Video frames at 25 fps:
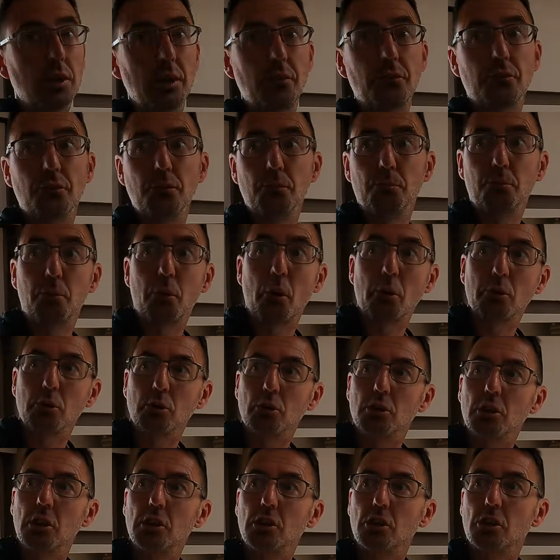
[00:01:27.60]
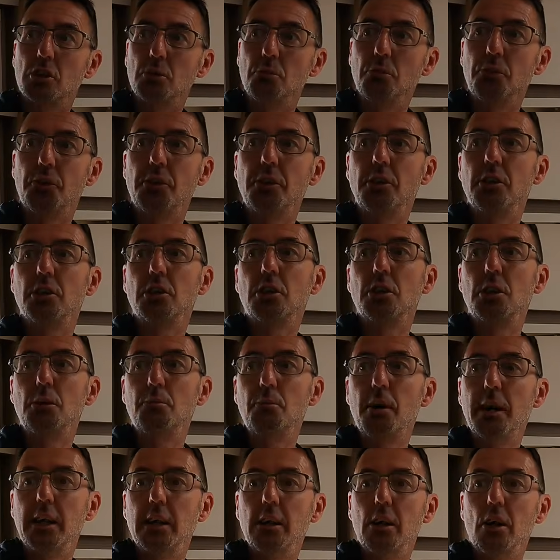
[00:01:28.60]
different products and something that's going
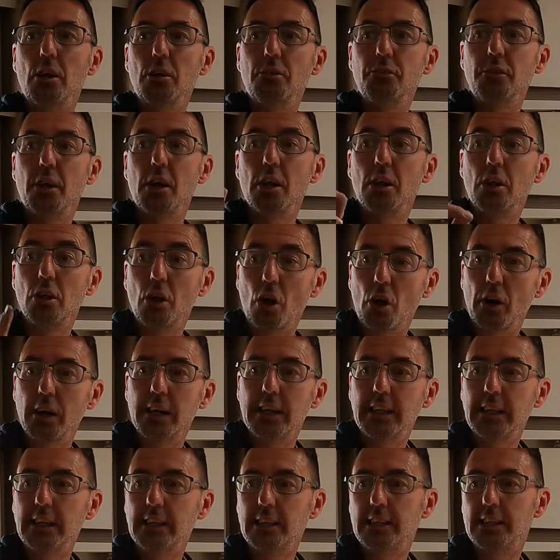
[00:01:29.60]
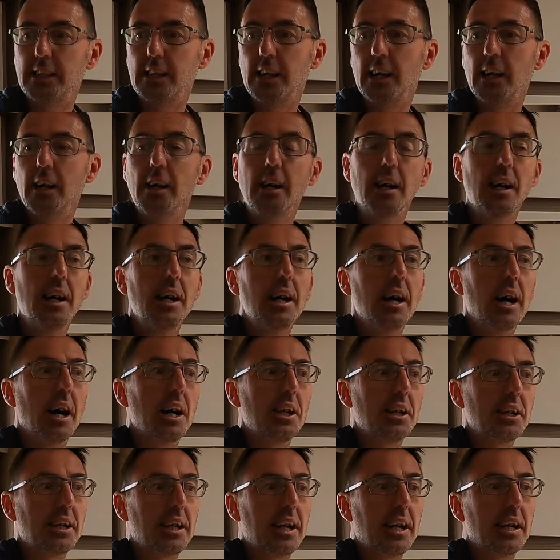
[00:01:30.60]
to make life a lot easier.
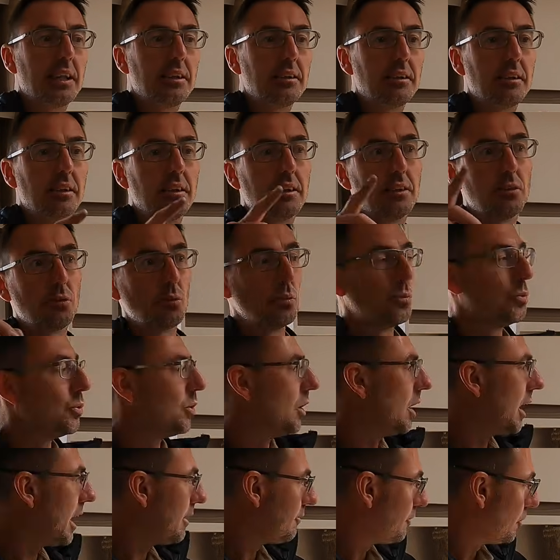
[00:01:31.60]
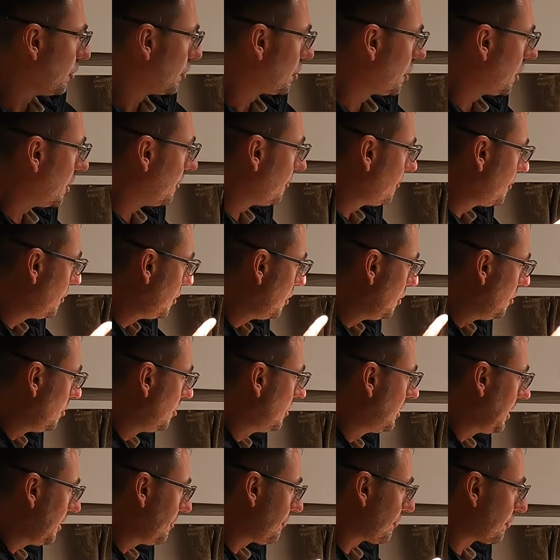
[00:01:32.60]
And again, we'll have a look at a few
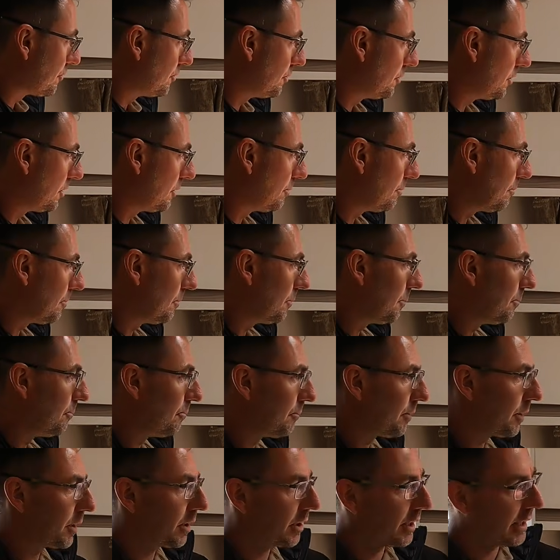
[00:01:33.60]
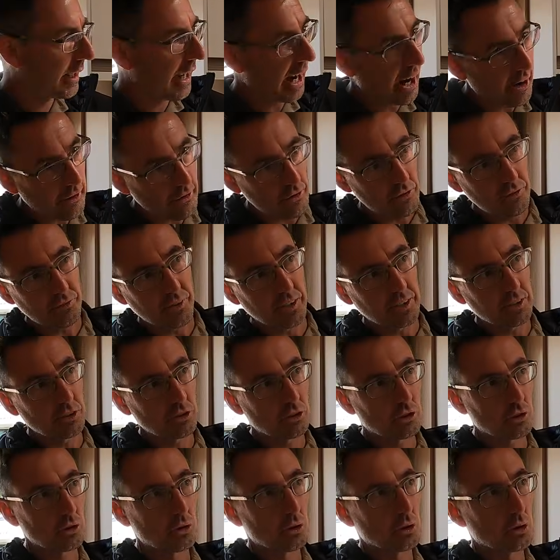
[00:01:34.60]
different
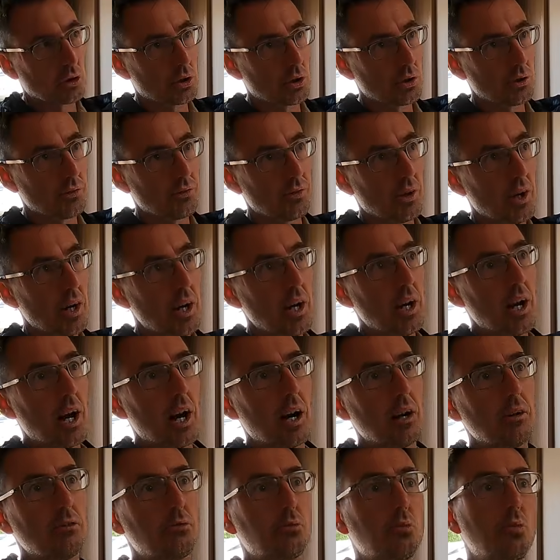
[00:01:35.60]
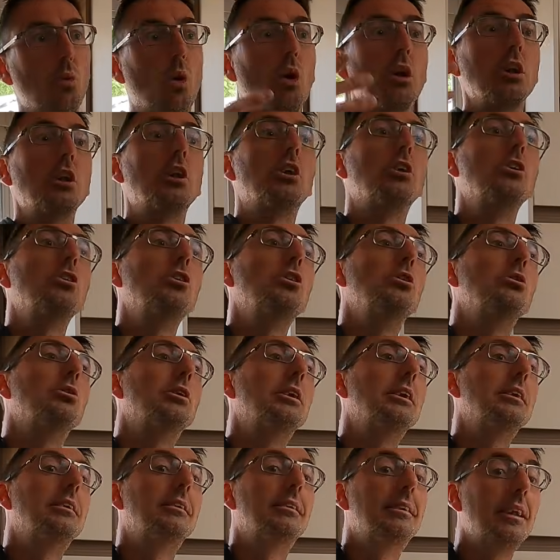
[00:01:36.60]
caravan sort of what you can
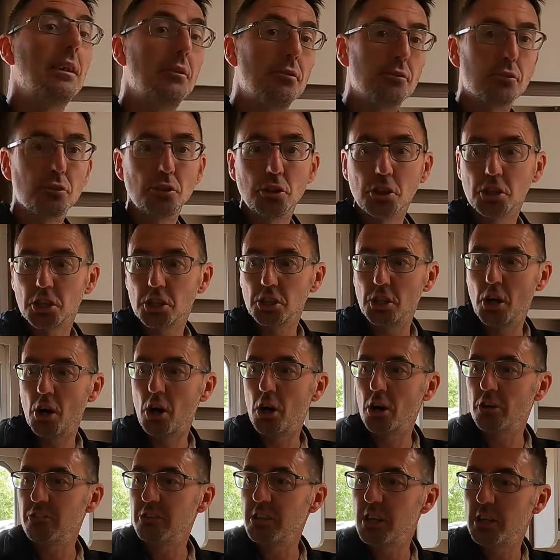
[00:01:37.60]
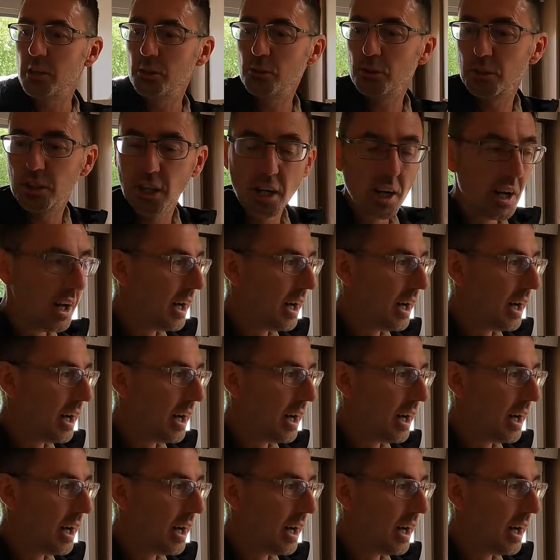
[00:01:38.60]
use in different scenarios.